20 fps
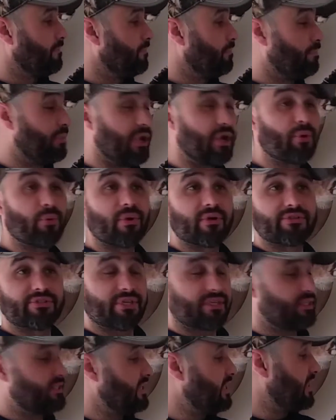big ones
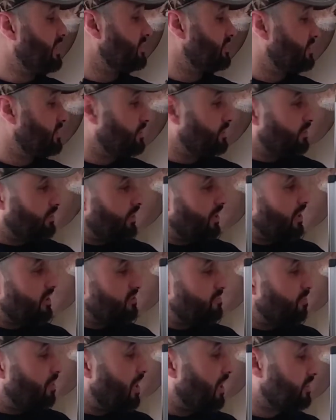exist.
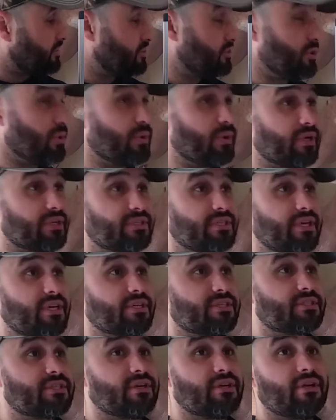Large bucks do
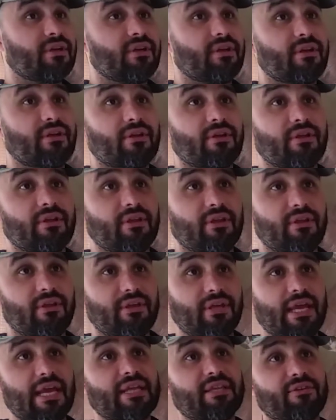exist.
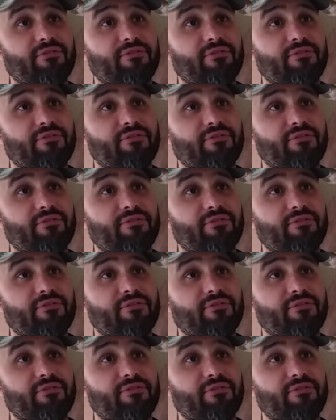Key to